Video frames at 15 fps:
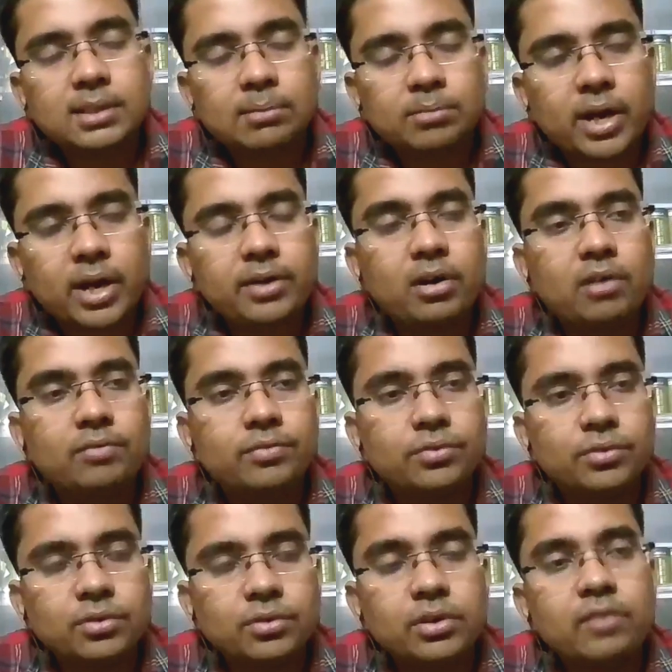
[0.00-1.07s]
some kind of
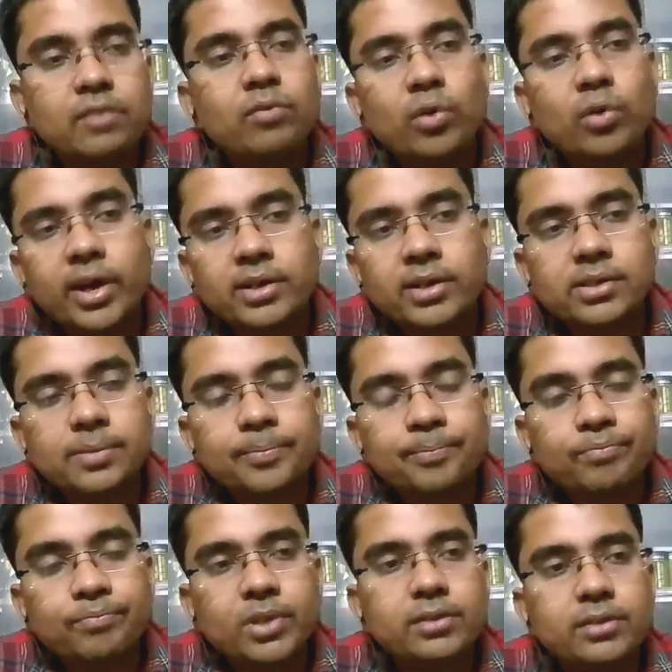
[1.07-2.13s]
influence,
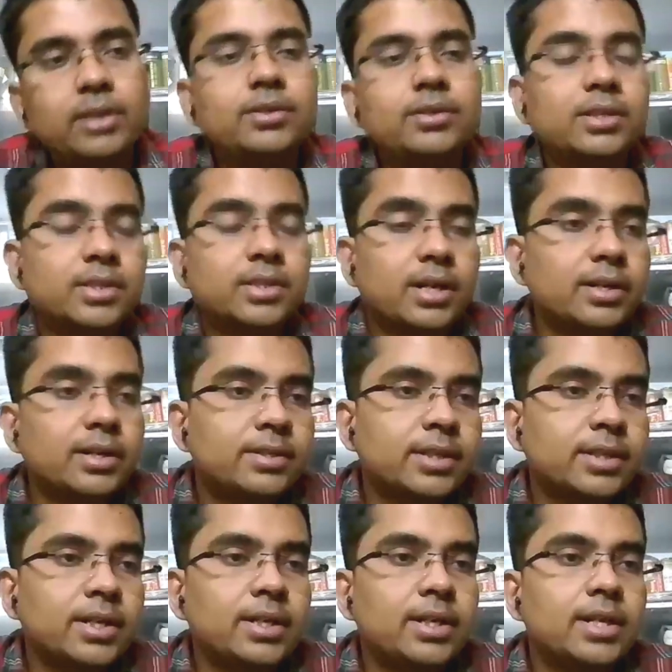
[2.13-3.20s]
then such
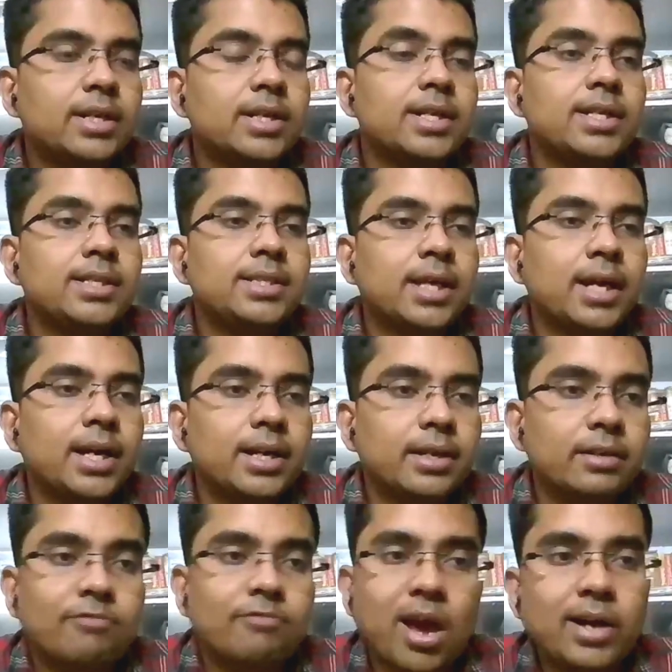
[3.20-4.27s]
consent is a
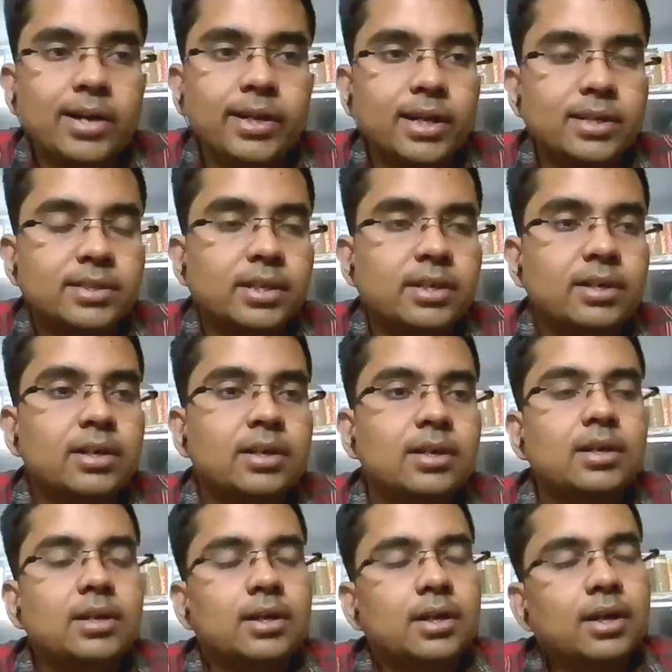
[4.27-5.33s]
invalid consent,
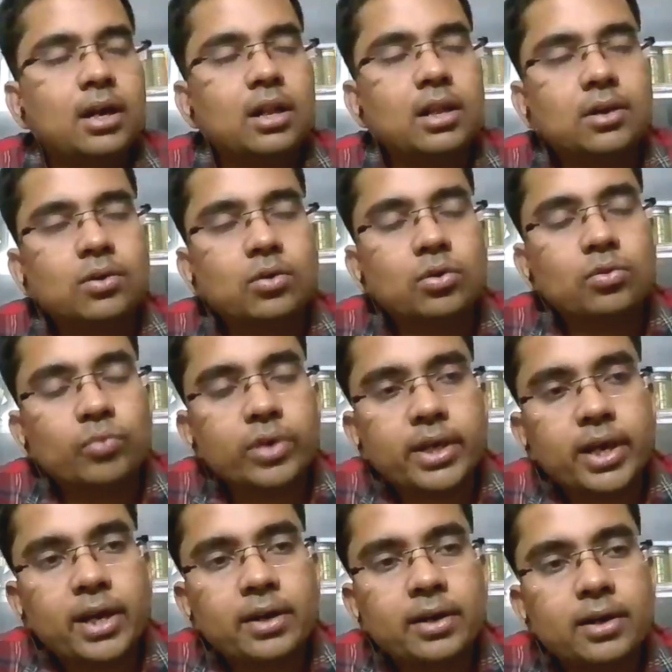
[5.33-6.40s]
and we
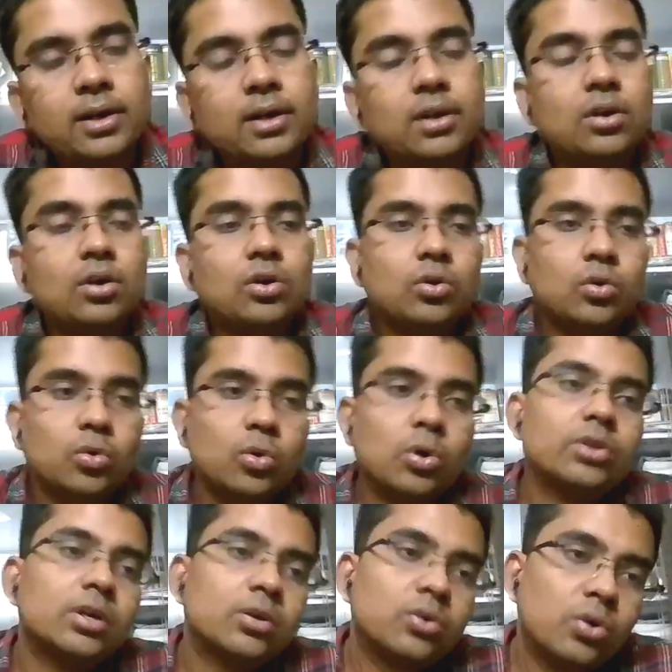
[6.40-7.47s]
can go
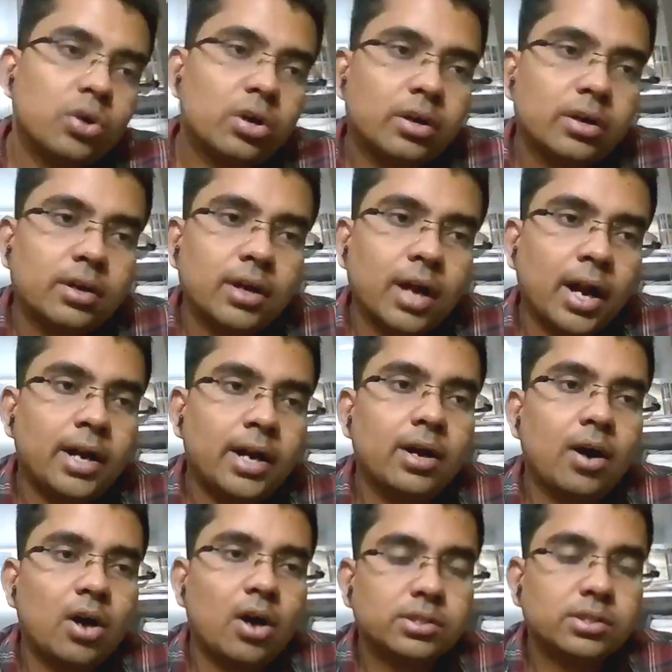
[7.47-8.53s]
to the court and
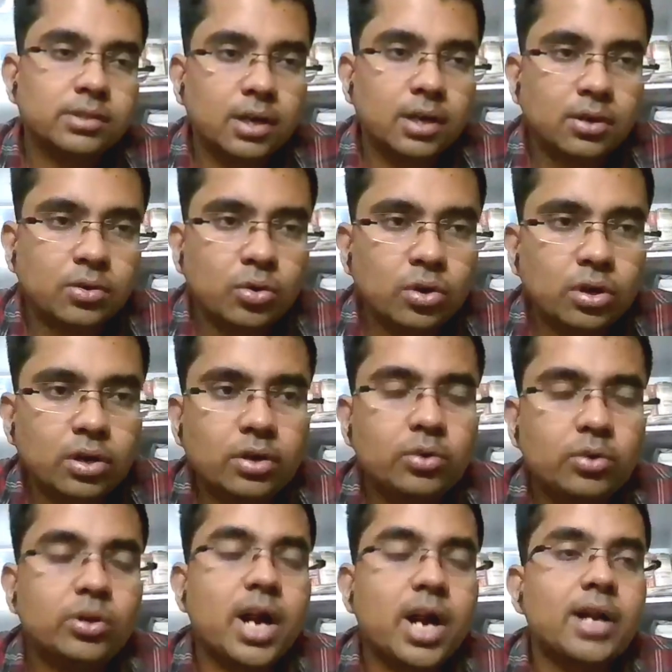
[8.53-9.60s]
ask the court
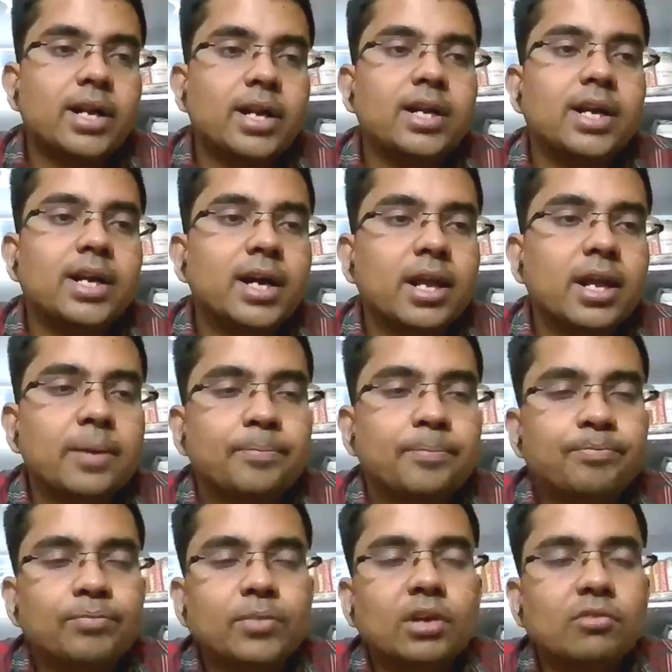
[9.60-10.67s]
to grant a decree
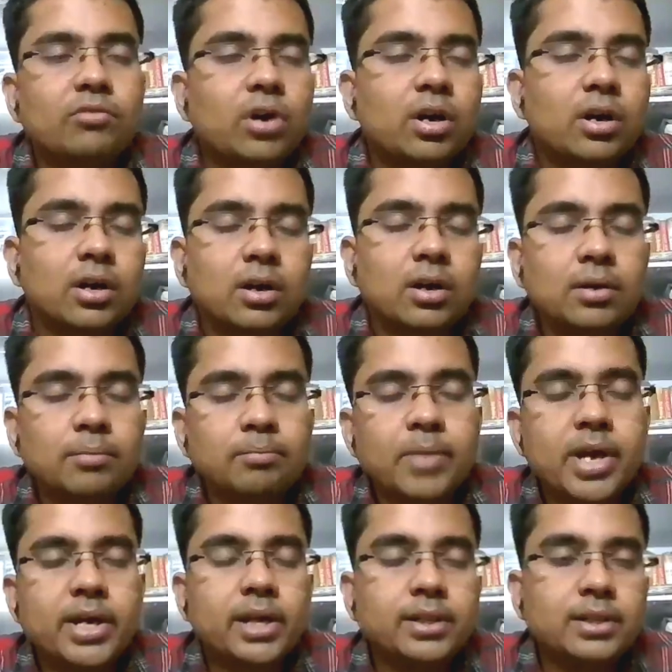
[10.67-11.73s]
for
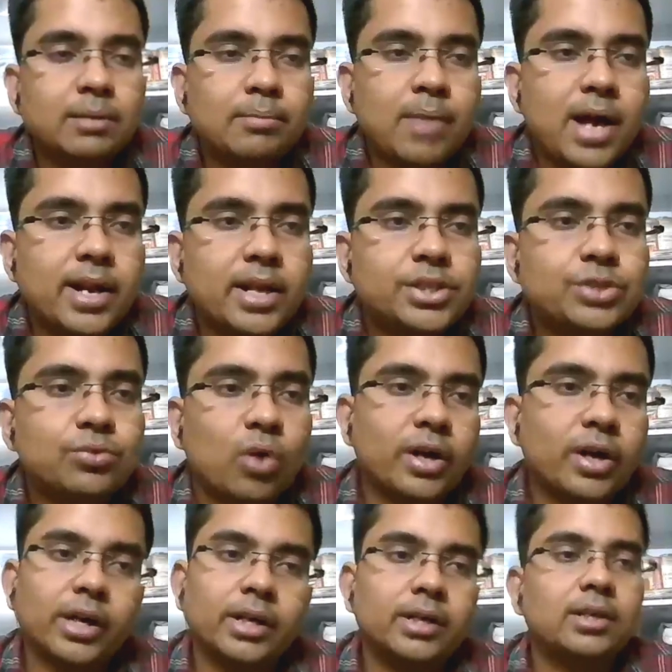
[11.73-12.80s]
making the marriage
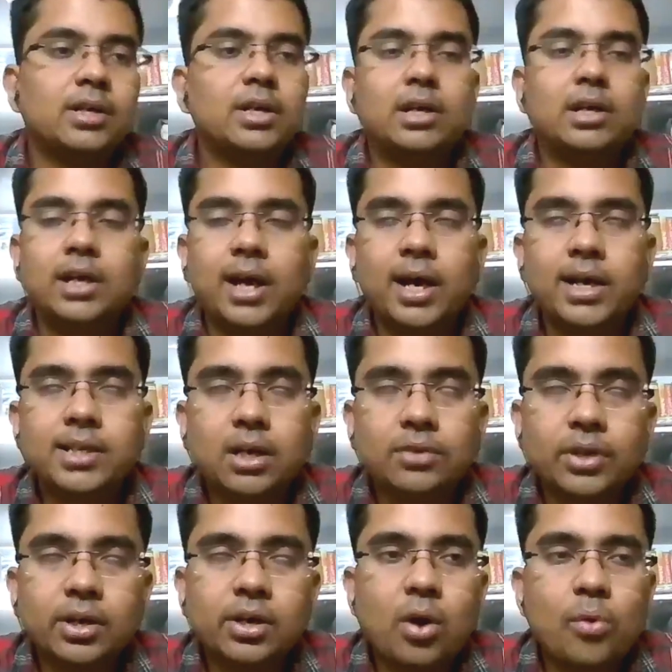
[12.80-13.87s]
void, on
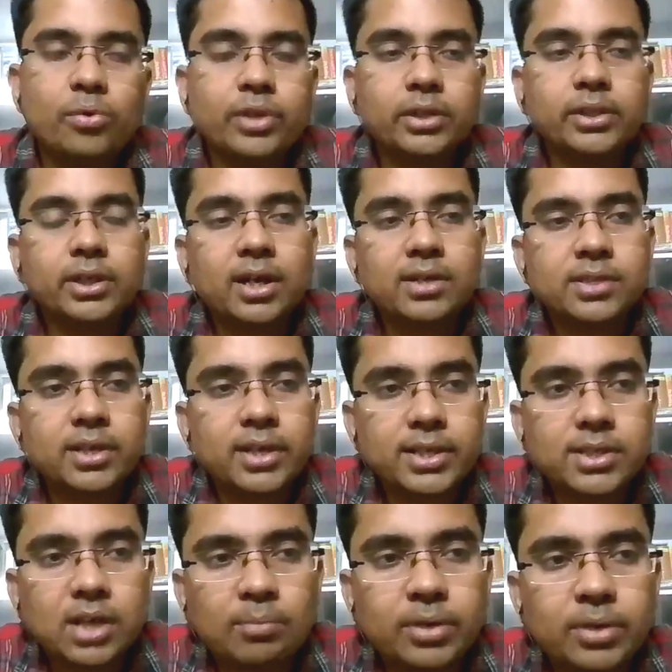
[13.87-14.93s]
the ground that the consent
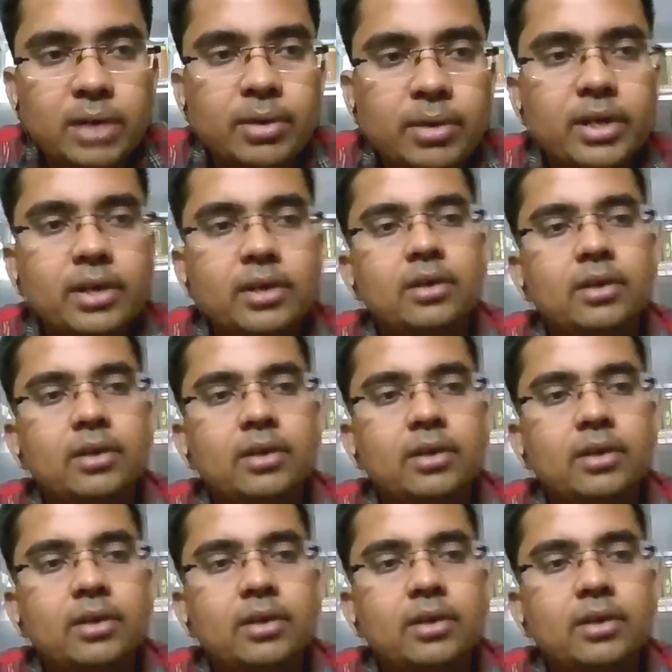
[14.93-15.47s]
is obtained by